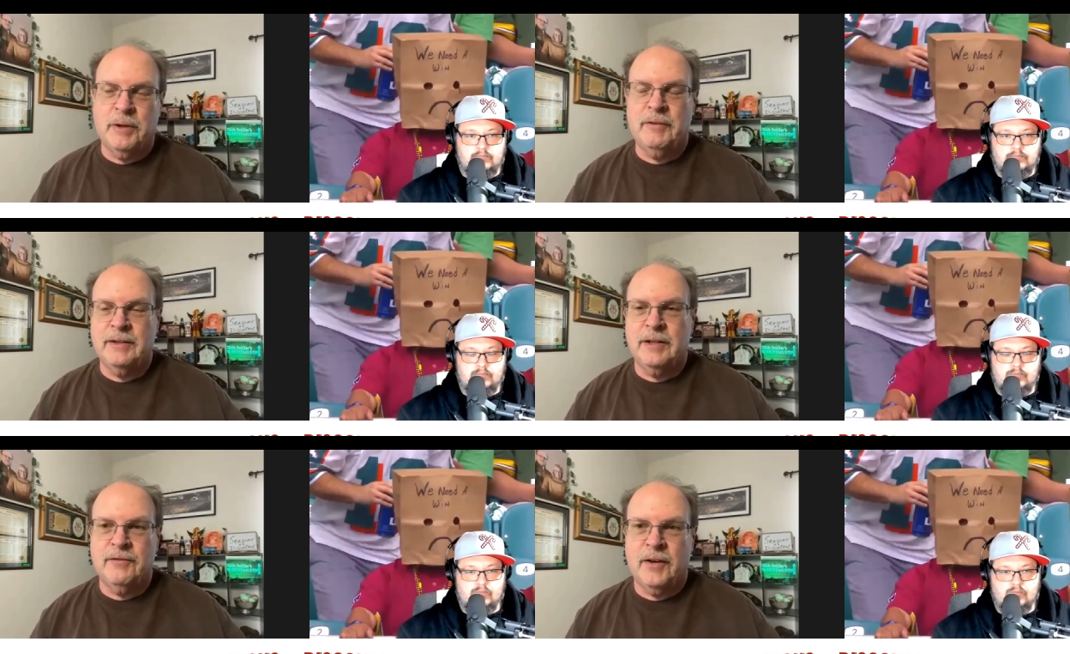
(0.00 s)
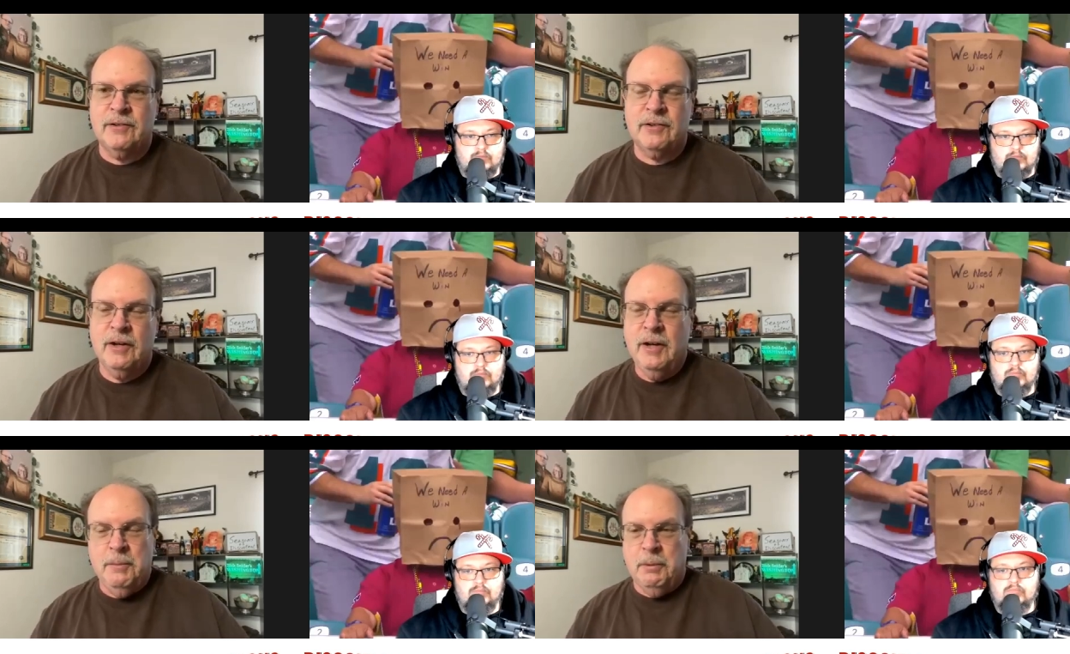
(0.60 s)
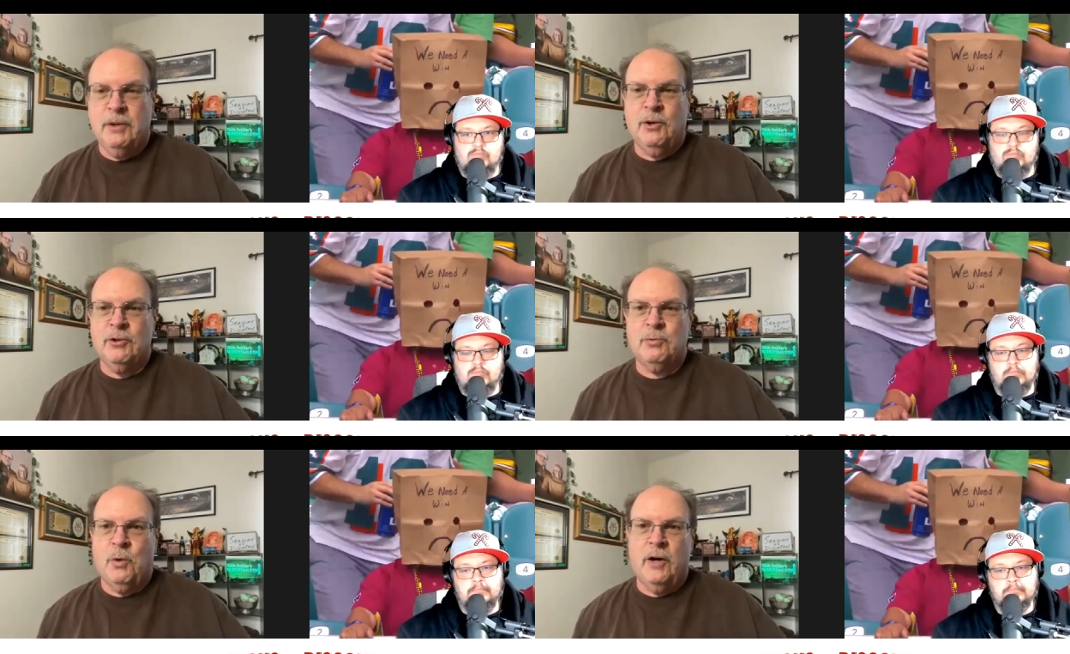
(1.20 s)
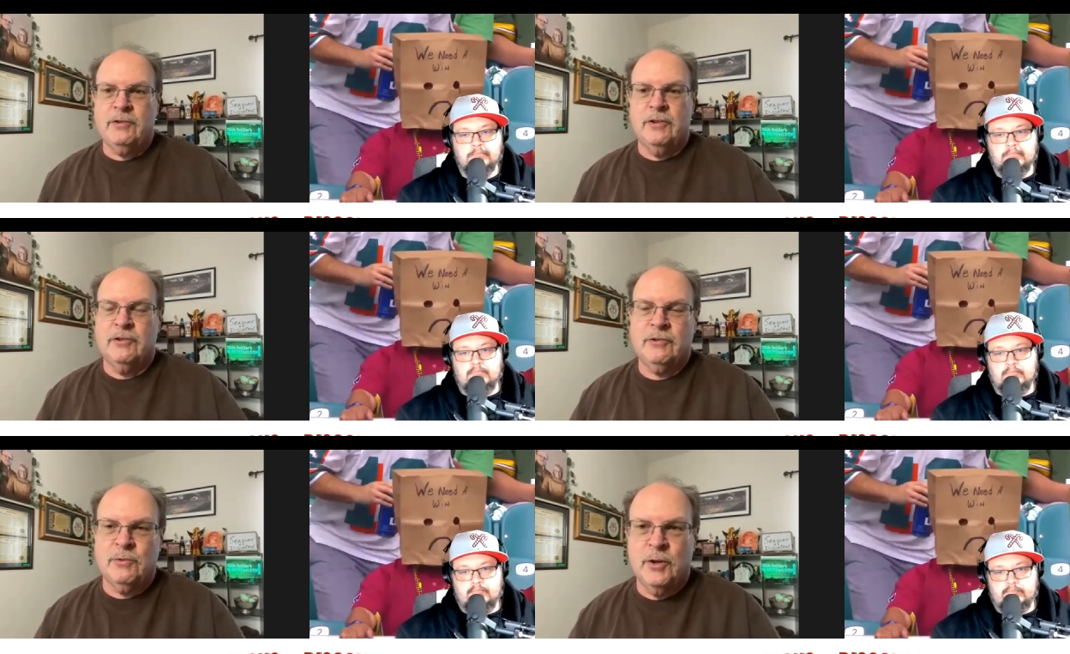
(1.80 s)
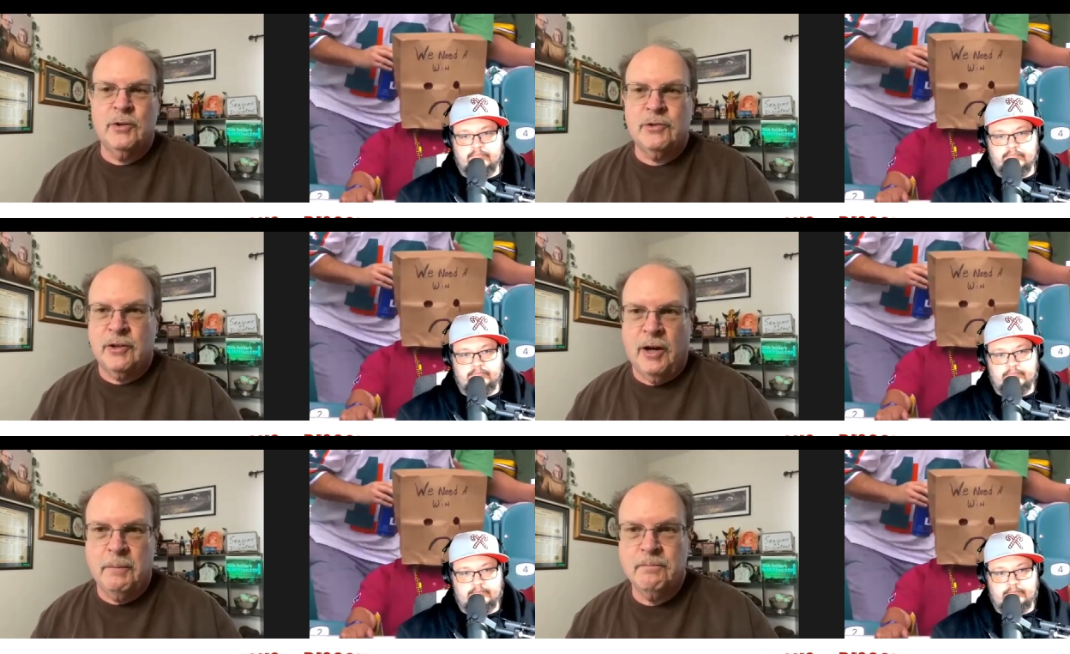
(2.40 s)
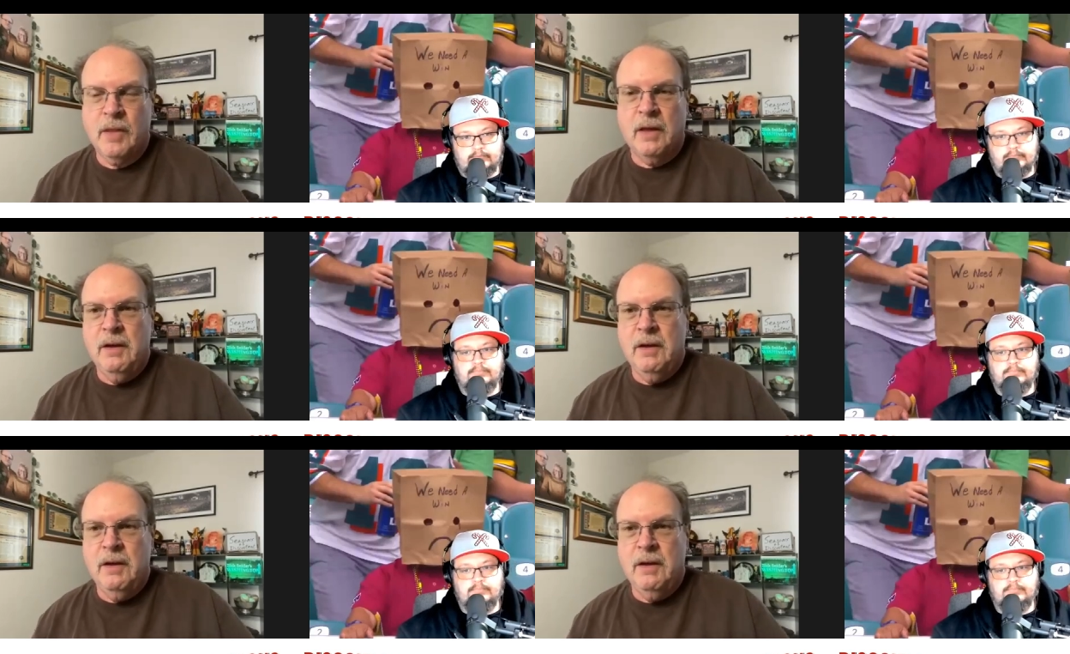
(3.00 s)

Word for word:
Speaker 1: prevent defense, but of course Washington screws it up